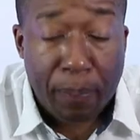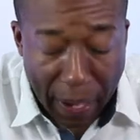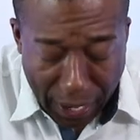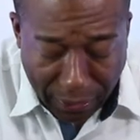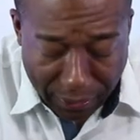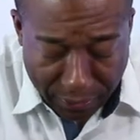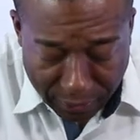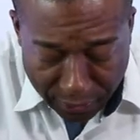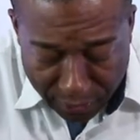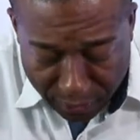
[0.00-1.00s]
back,
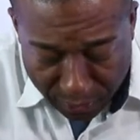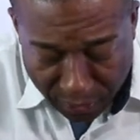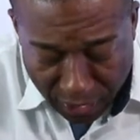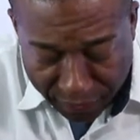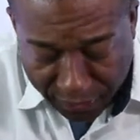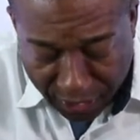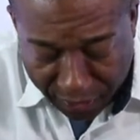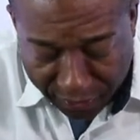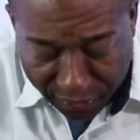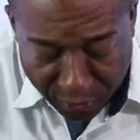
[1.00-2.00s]
you have the
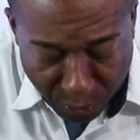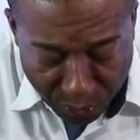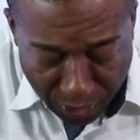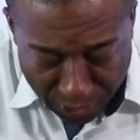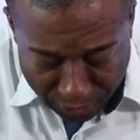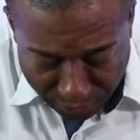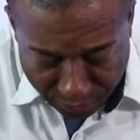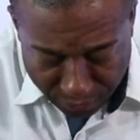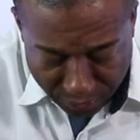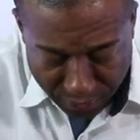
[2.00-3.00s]
Galaxy Note 9,
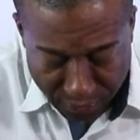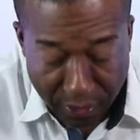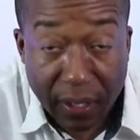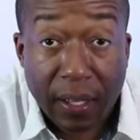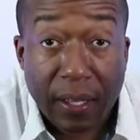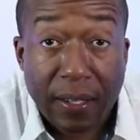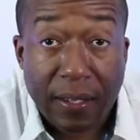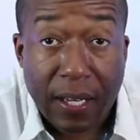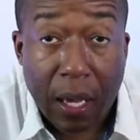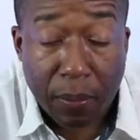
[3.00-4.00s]

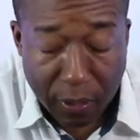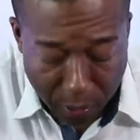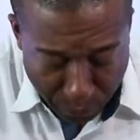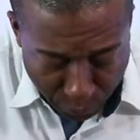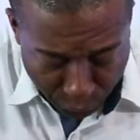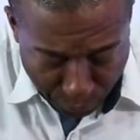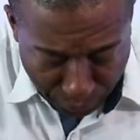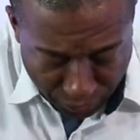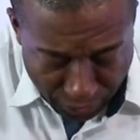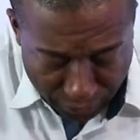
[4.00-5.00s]
Samsung both in
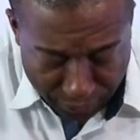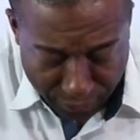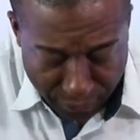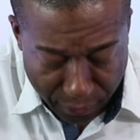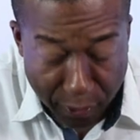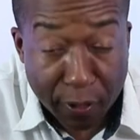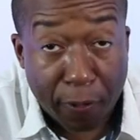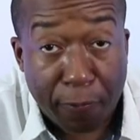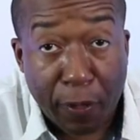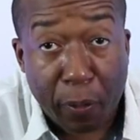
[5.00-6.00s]
black, your
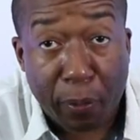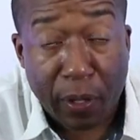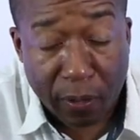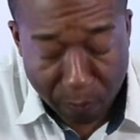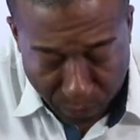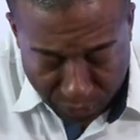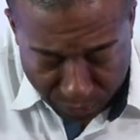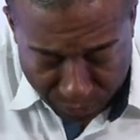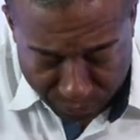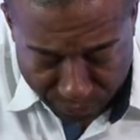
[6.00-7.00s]
fingerprint
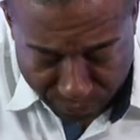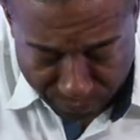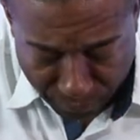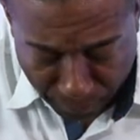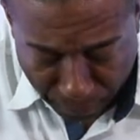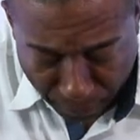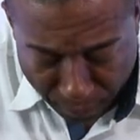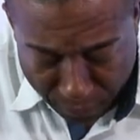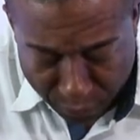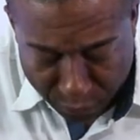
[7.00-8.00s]
reader,
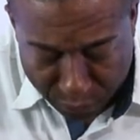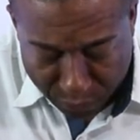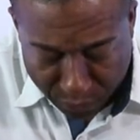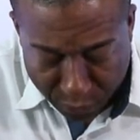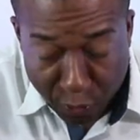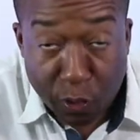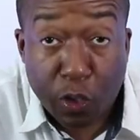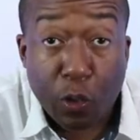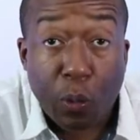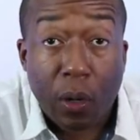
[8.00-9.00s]
your
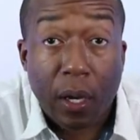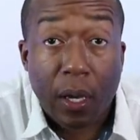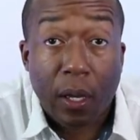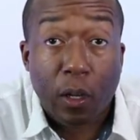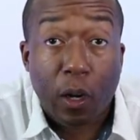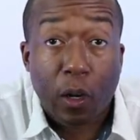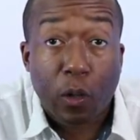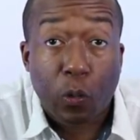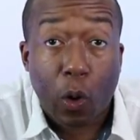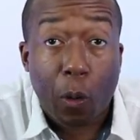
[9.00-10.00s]
two
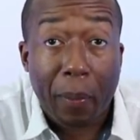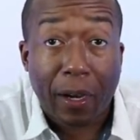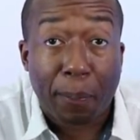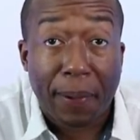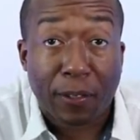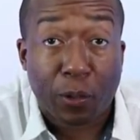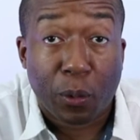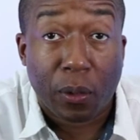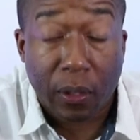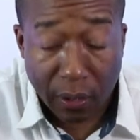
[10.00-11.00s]
12
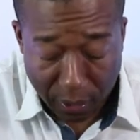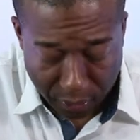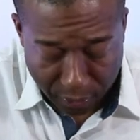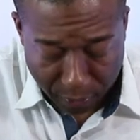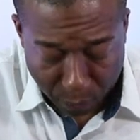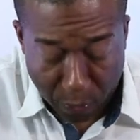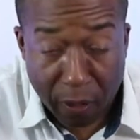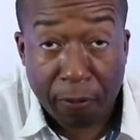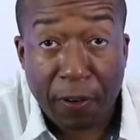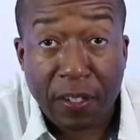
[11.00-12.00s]
megapixel
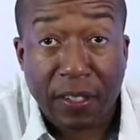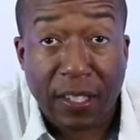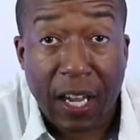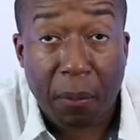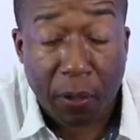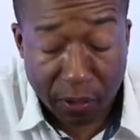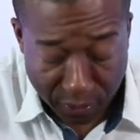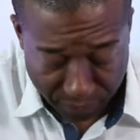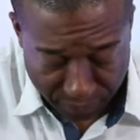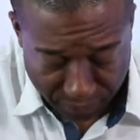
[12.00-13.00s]
rear facing
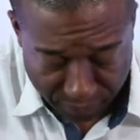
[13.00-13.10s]
cameras,